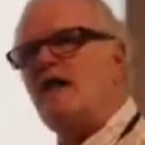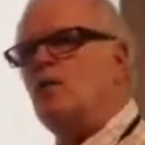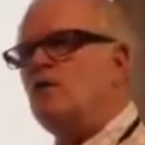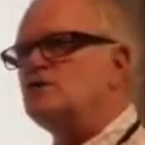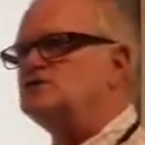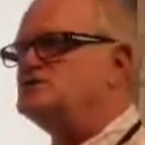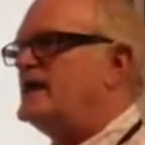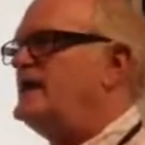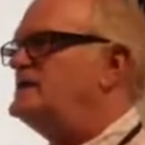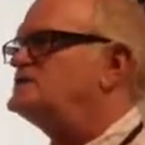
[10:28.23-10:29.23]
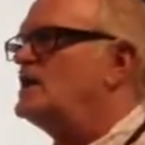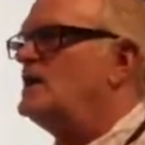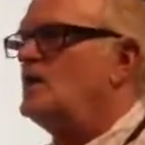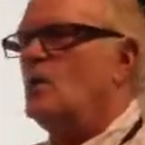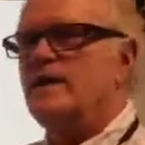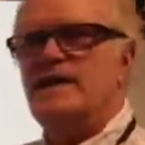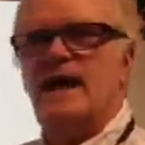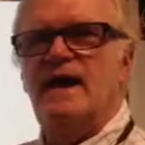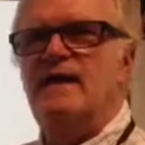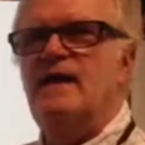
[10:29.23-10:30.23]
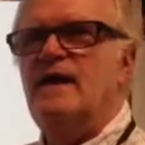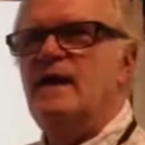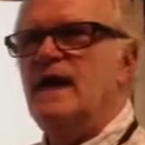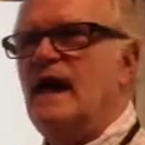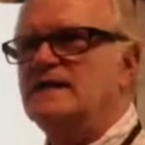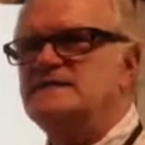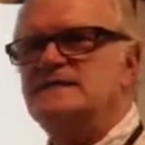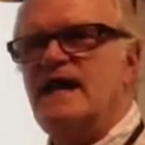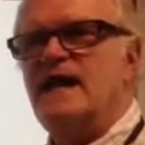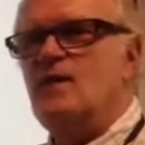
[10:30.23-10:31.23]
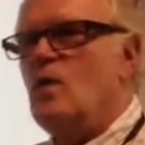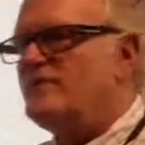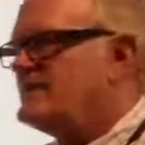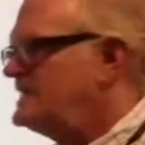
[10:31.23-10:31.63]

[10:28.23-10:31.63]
they will change, we can study what